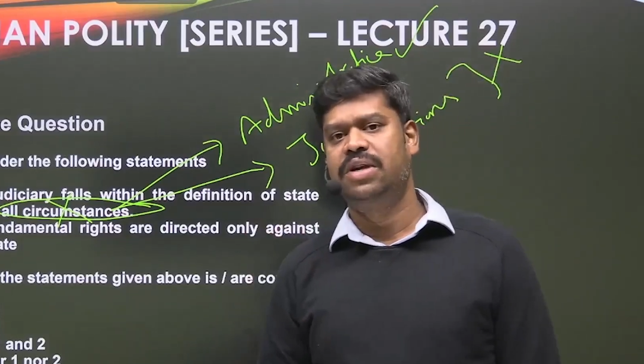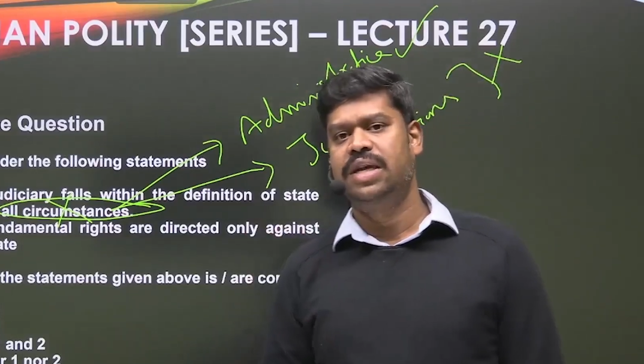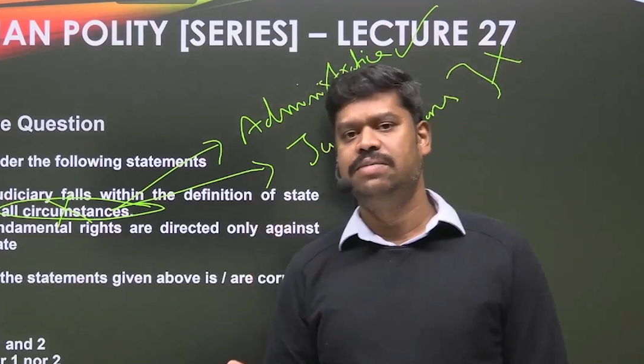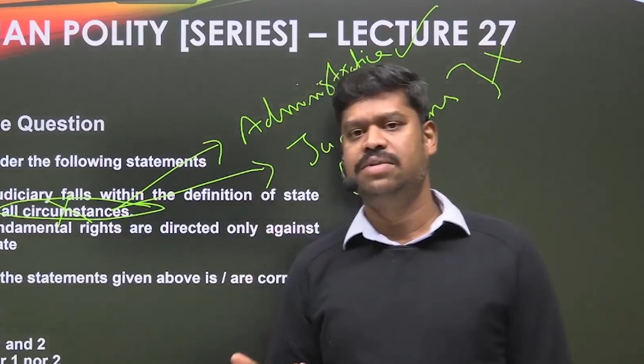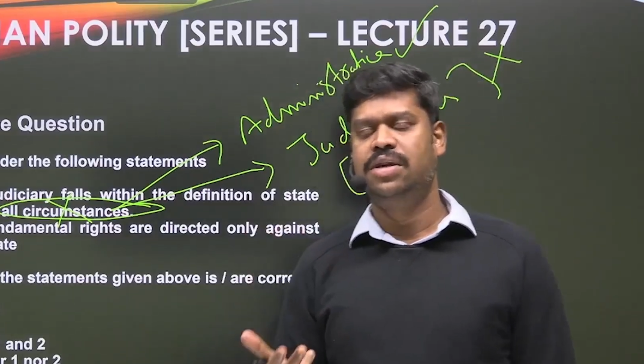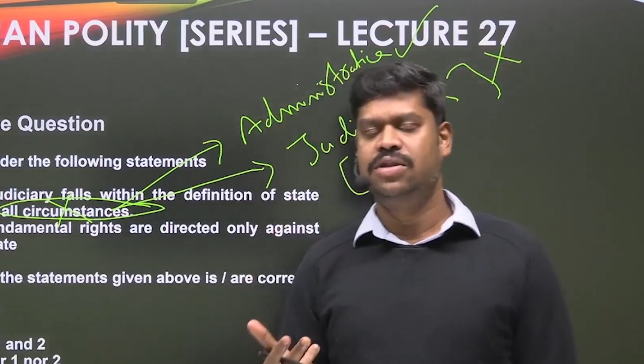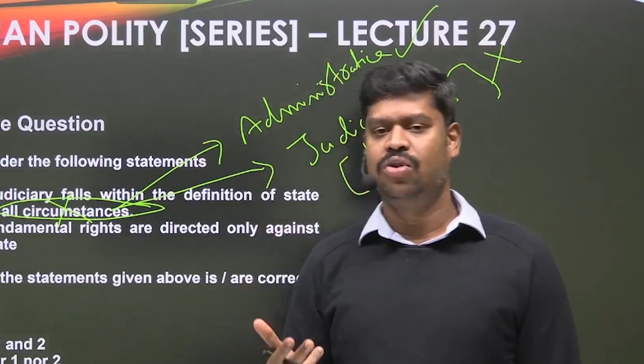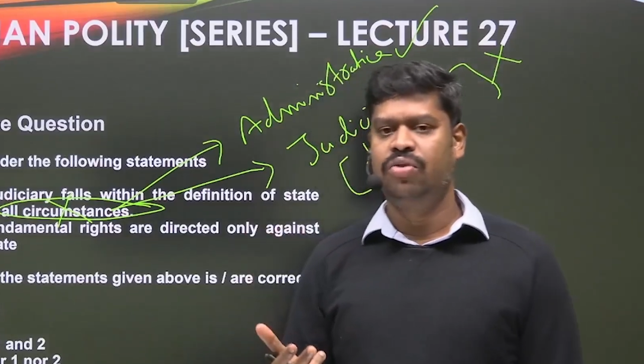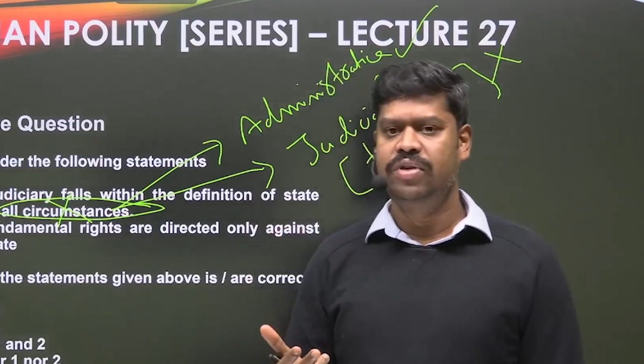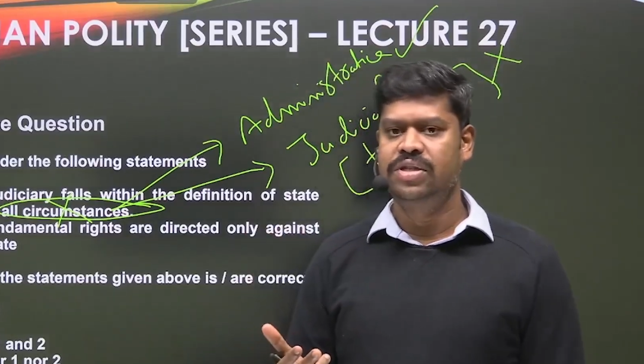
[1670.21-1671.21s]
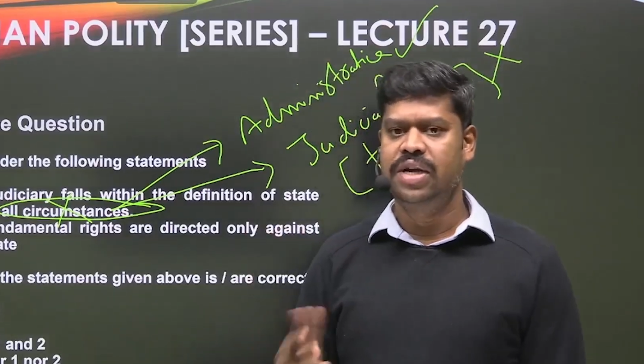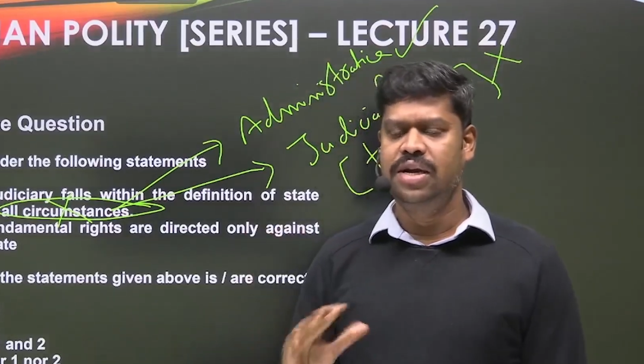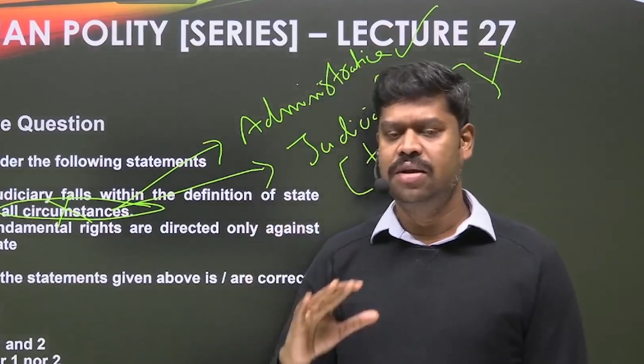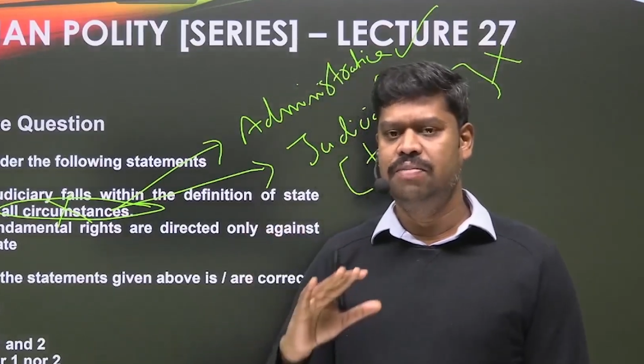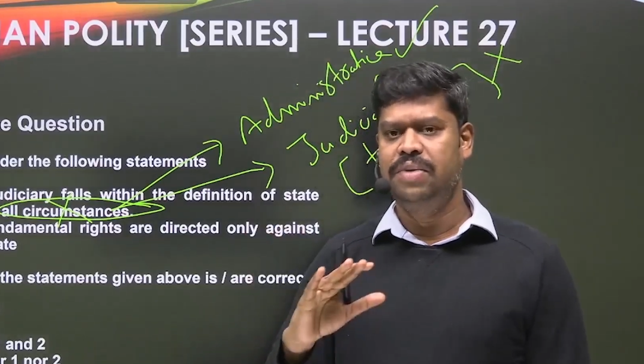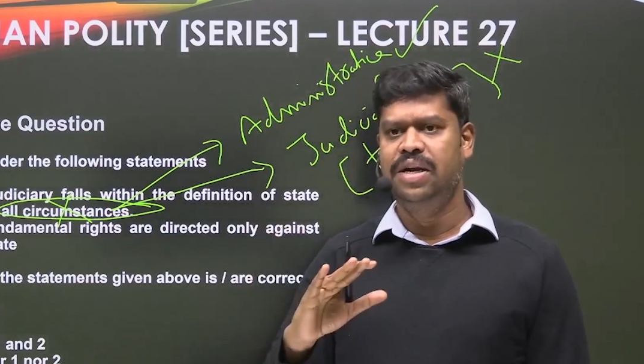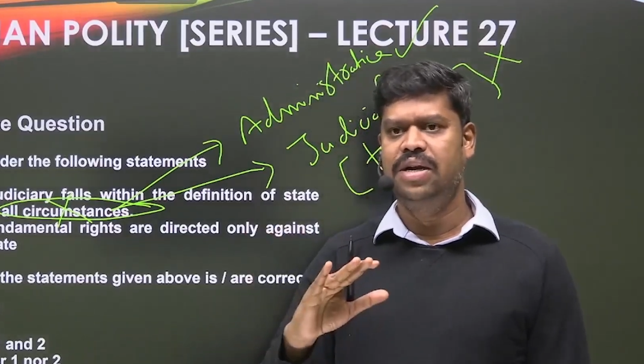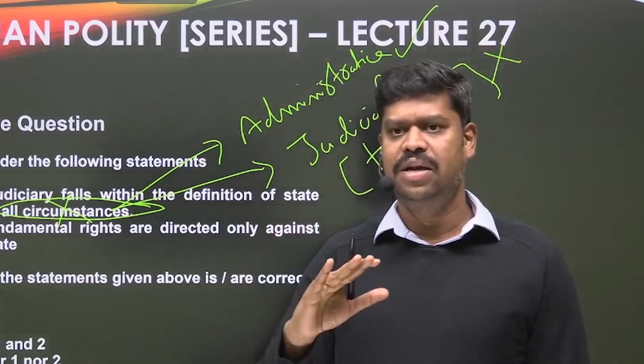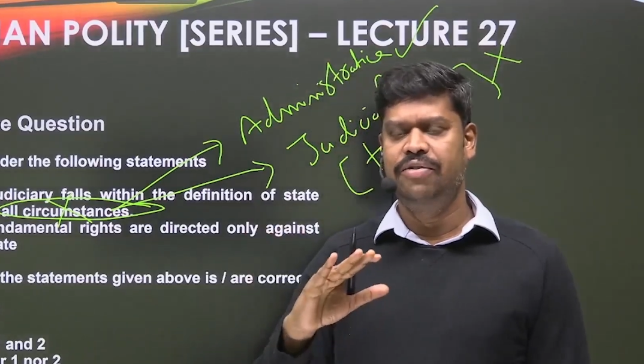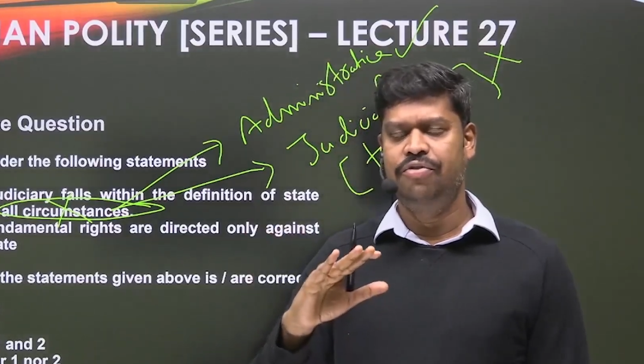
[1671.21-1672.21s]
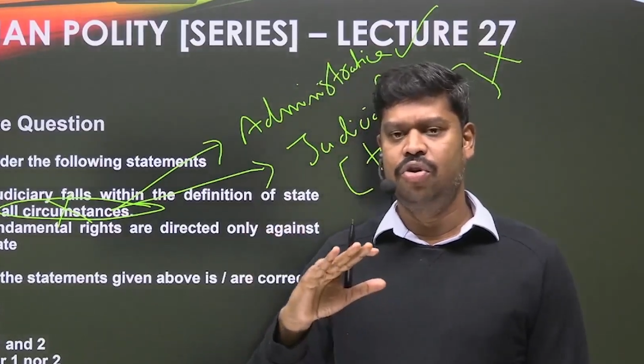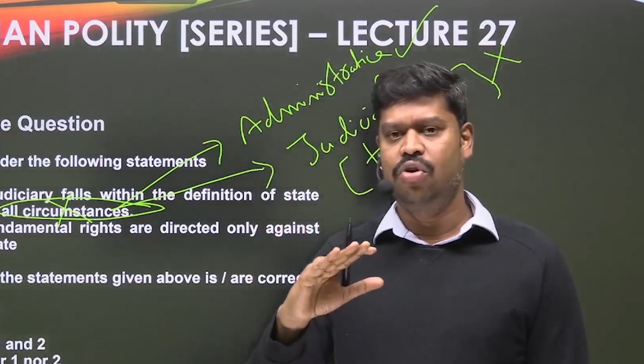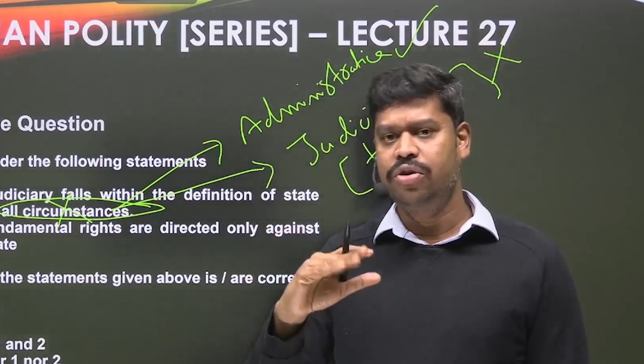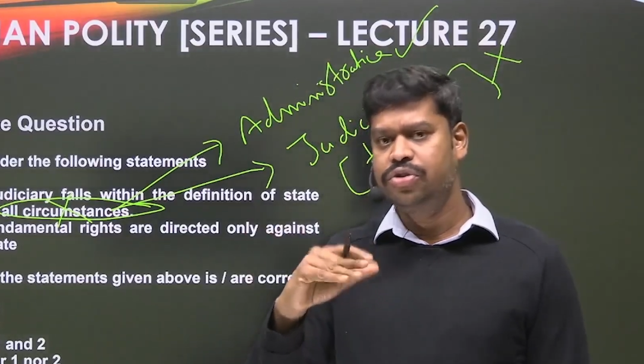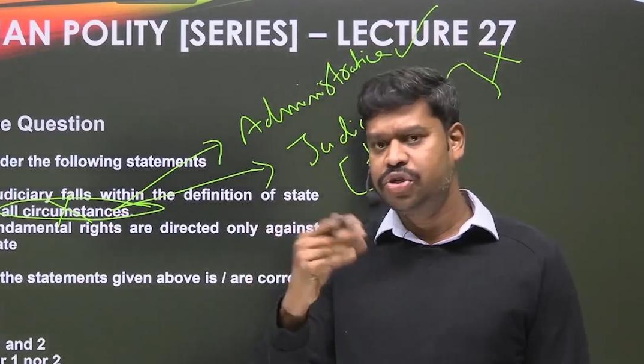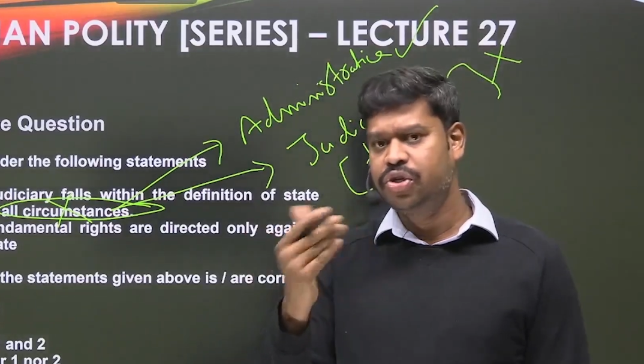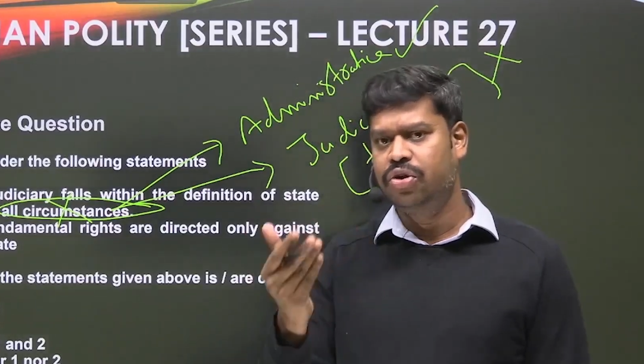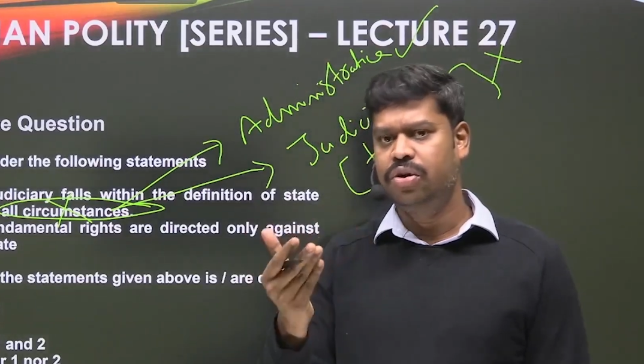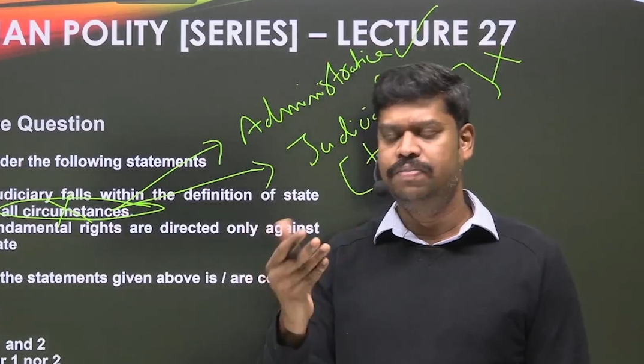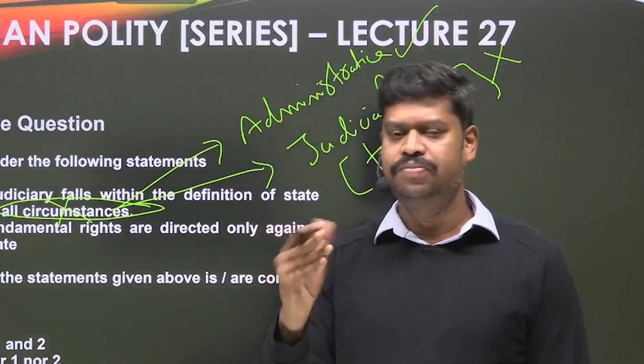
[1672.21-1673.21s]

times that is always right, but if you are not sure,